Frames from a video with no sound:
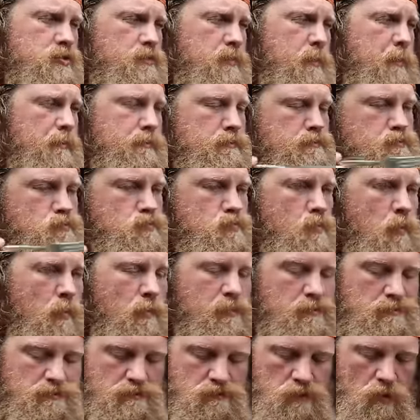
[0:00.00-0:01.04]
and
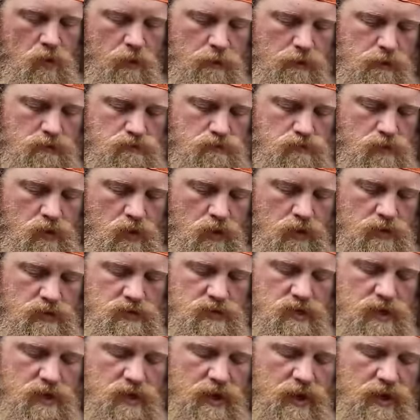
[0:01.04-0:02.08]
uh,
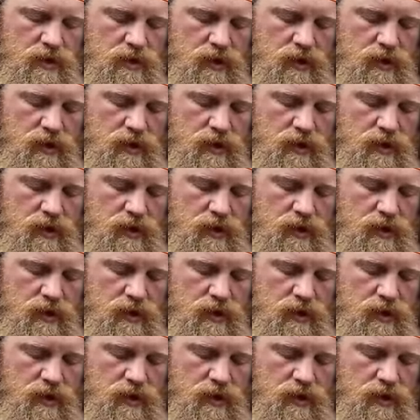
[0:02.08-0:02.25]
he's gonna head